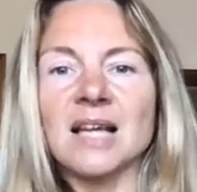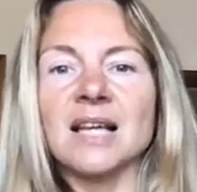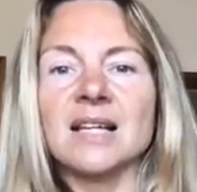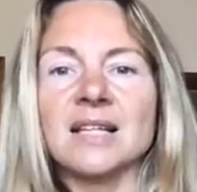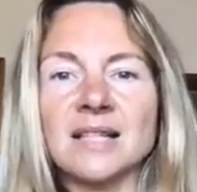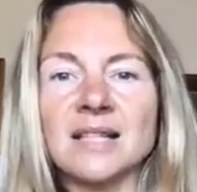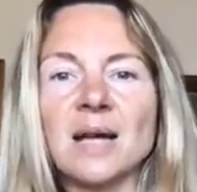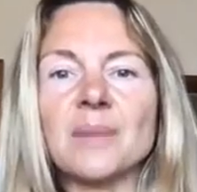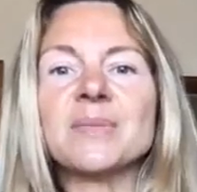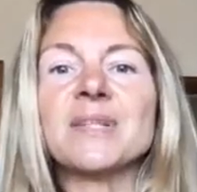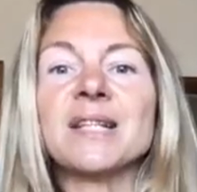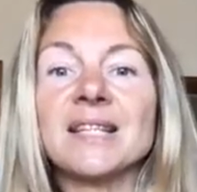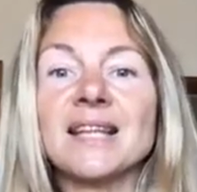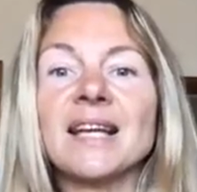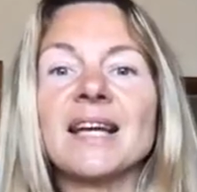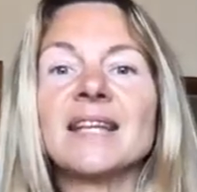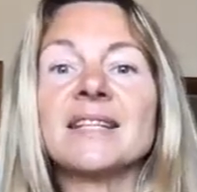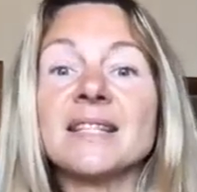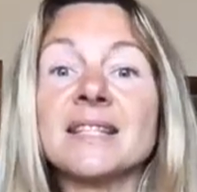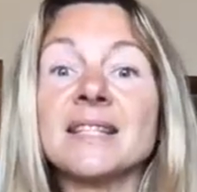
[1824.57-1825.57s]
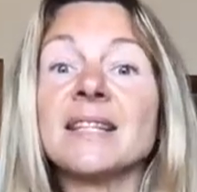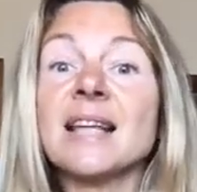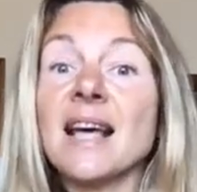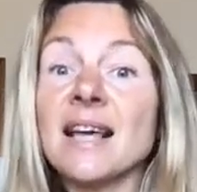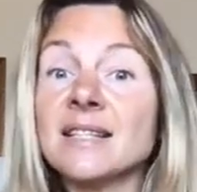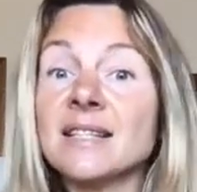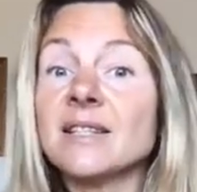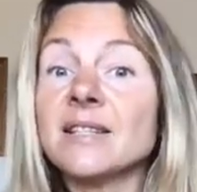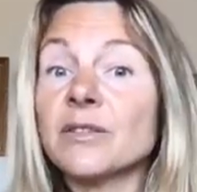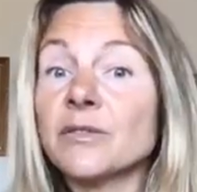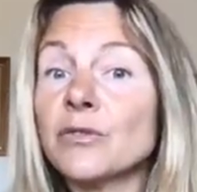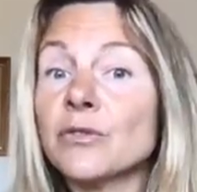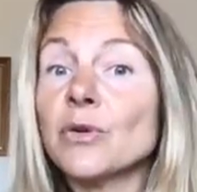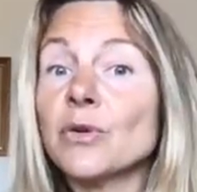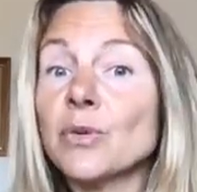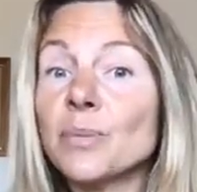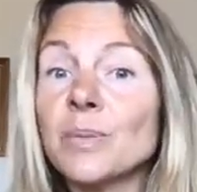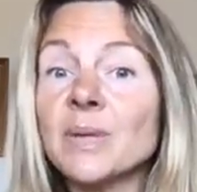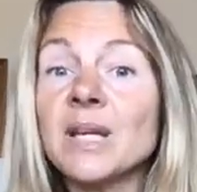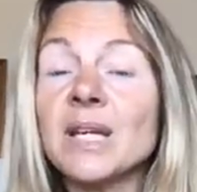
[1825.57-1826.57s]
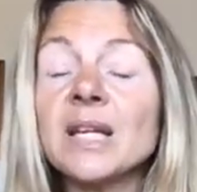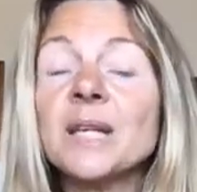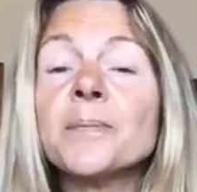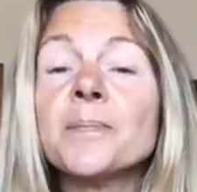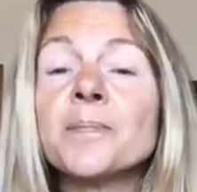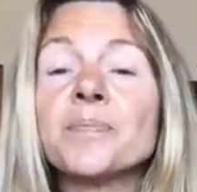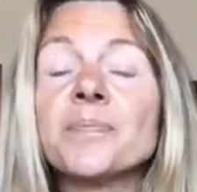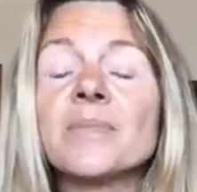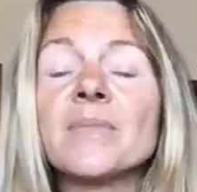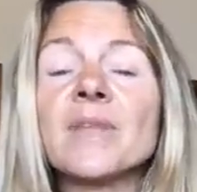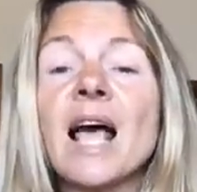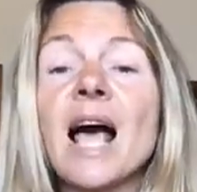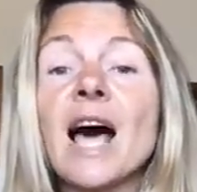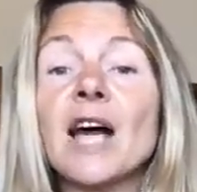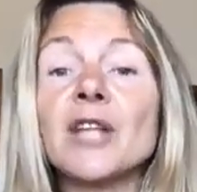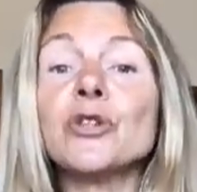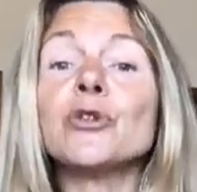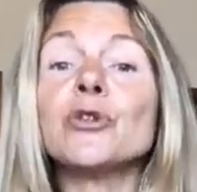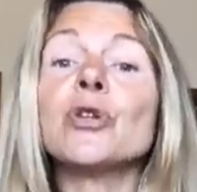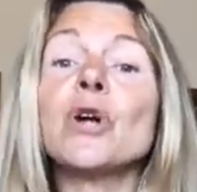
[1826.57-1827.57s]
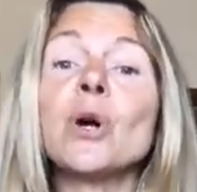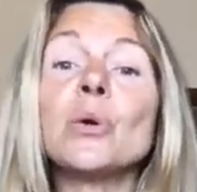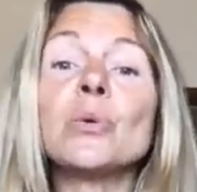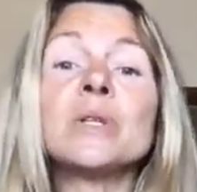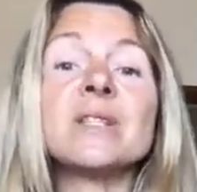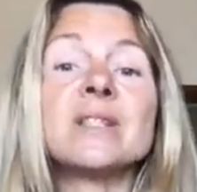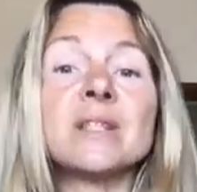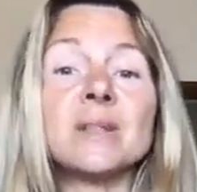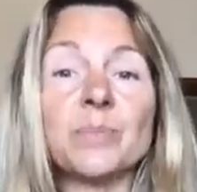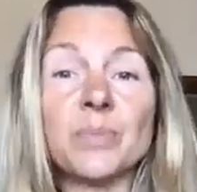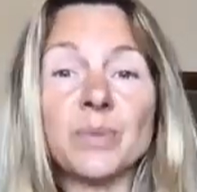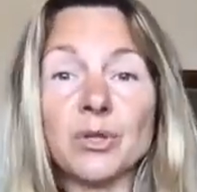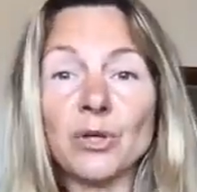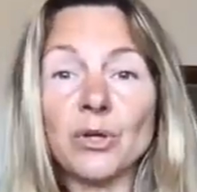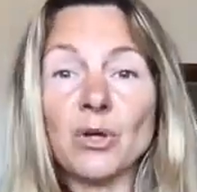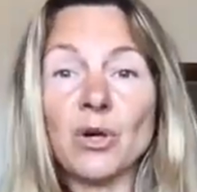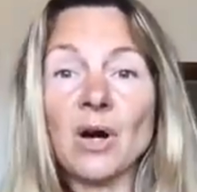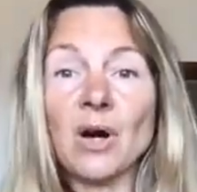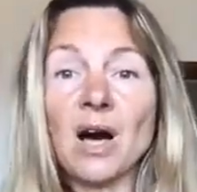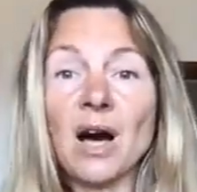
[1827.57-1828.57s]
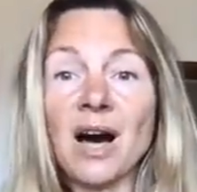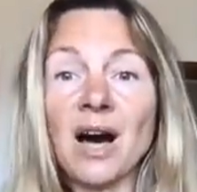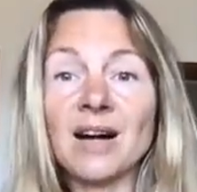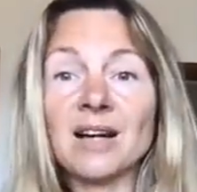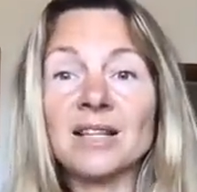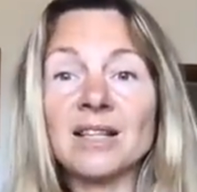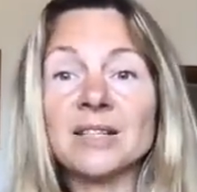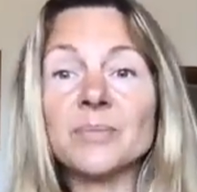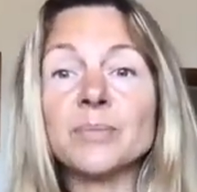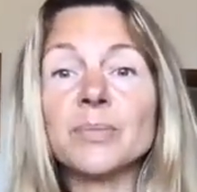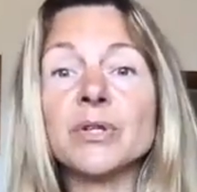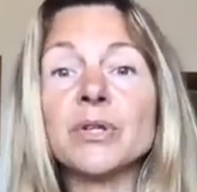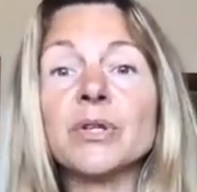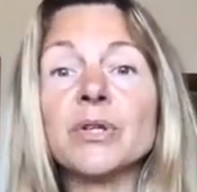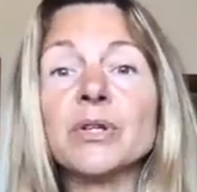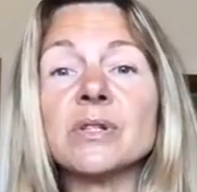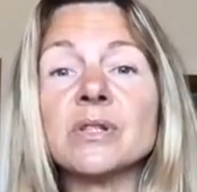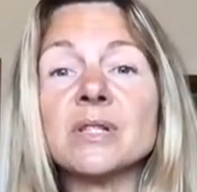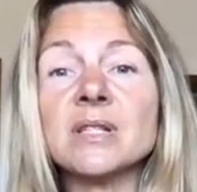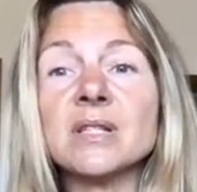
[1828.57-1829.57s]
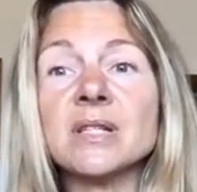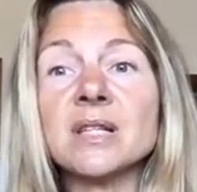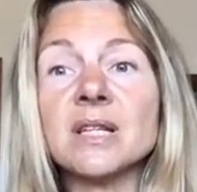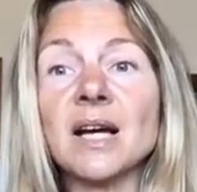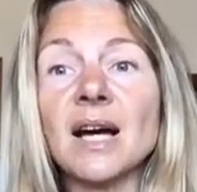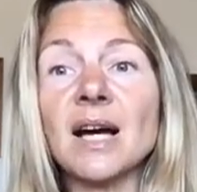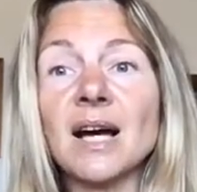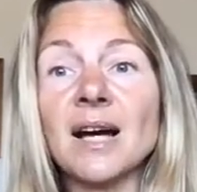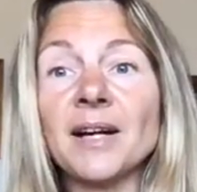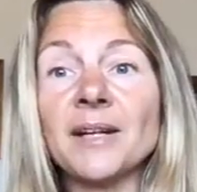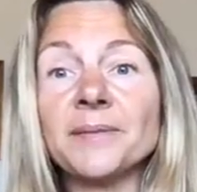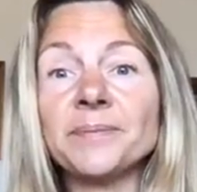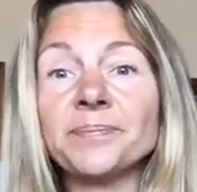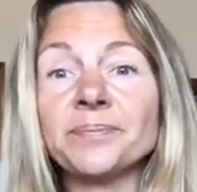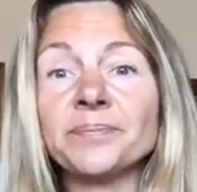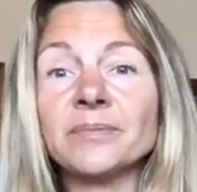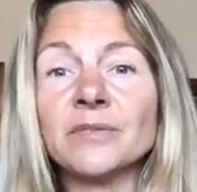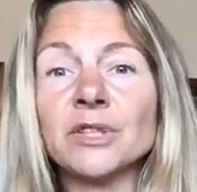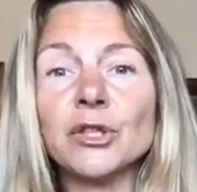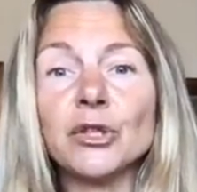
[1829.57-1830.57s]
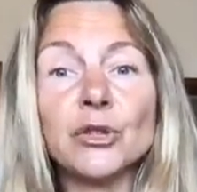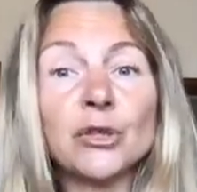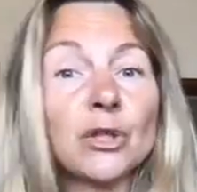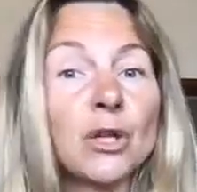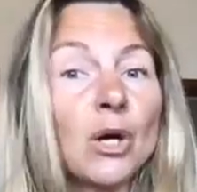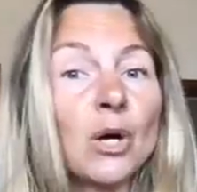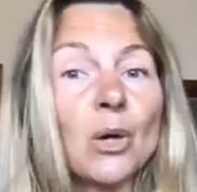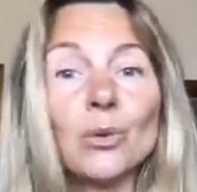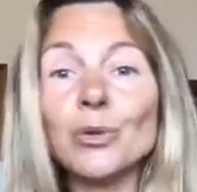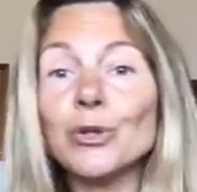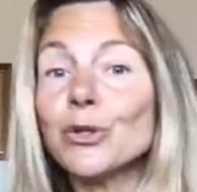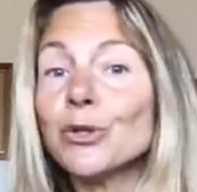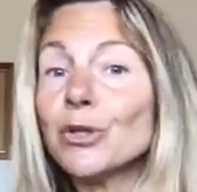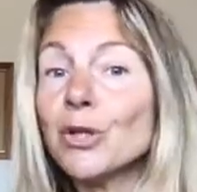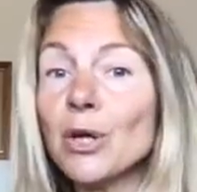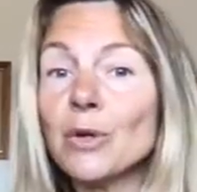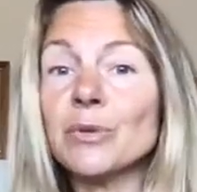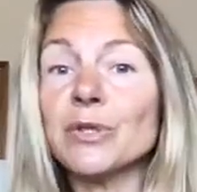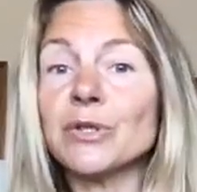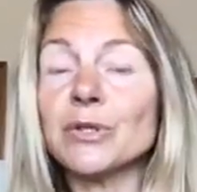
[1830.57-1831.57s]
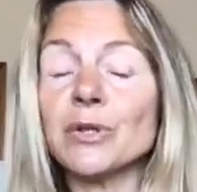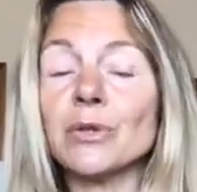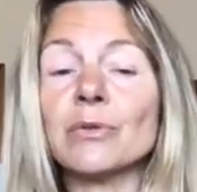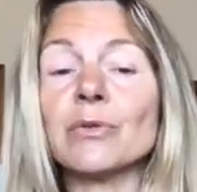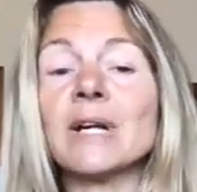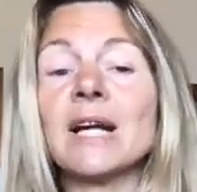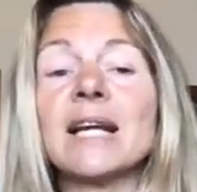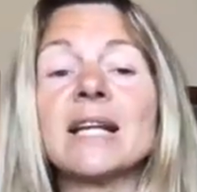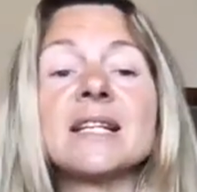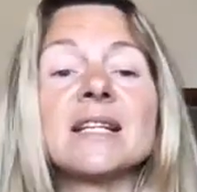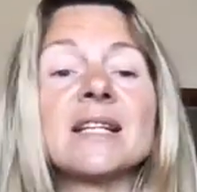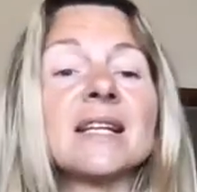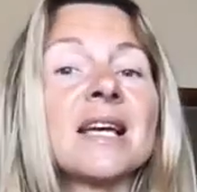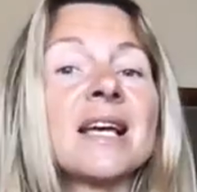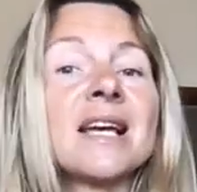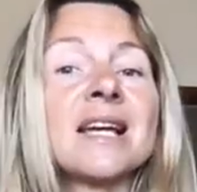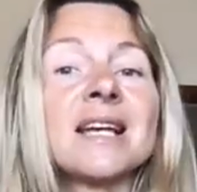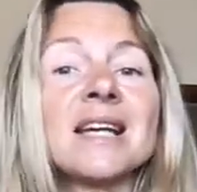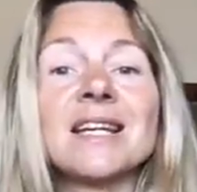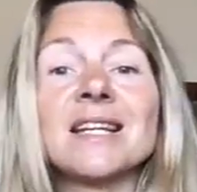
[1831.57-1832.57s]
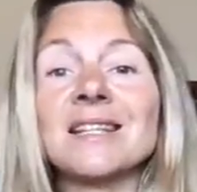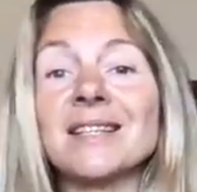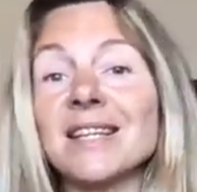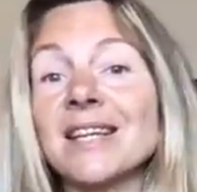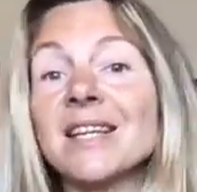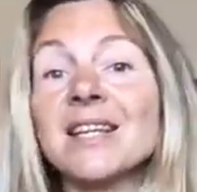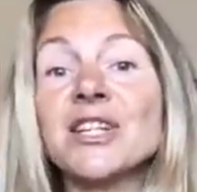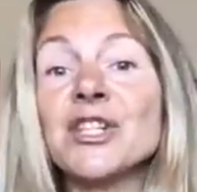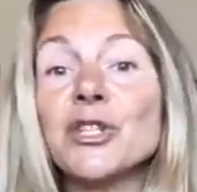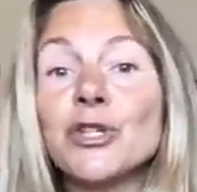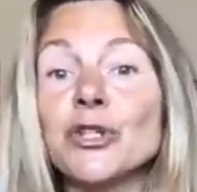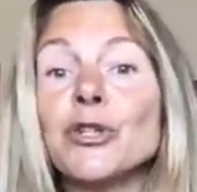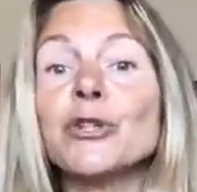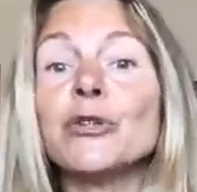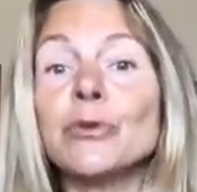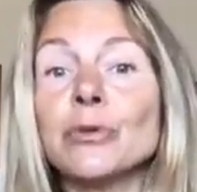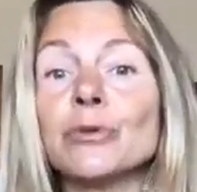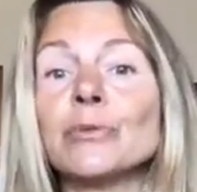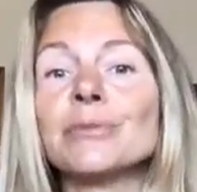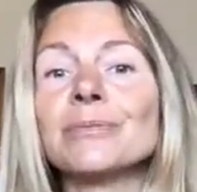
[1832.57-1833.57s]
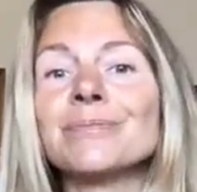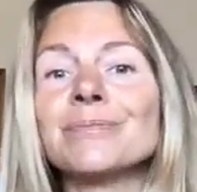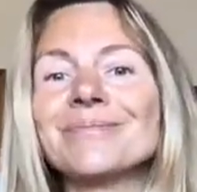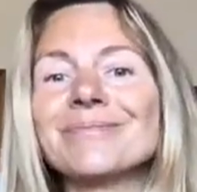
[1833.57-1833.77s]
something that is destined for me, and you know it deep in your heart because you know it already. It is you,